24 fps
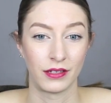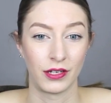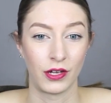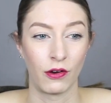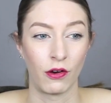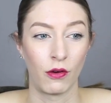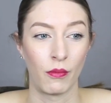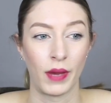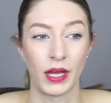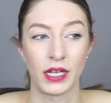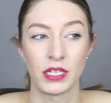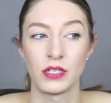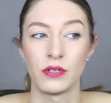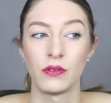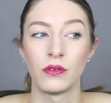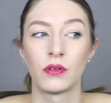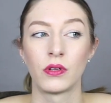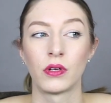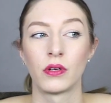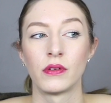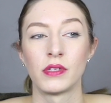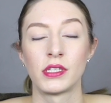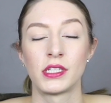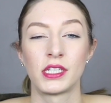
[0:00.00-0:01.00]
oh, am I too
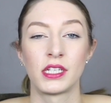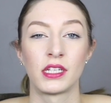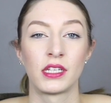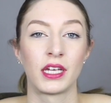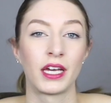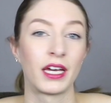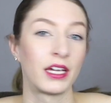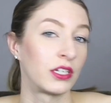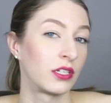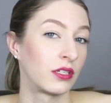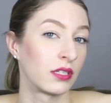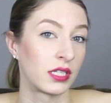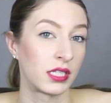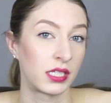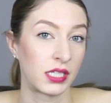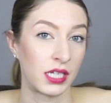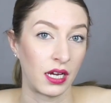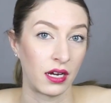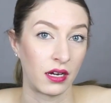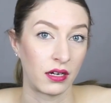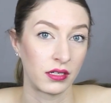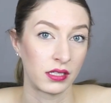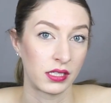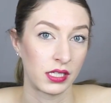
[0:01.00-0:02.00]
close to the edge of the
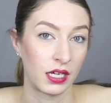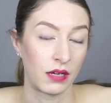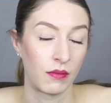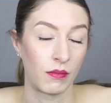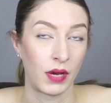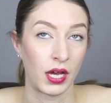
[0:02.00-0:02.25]
stairs?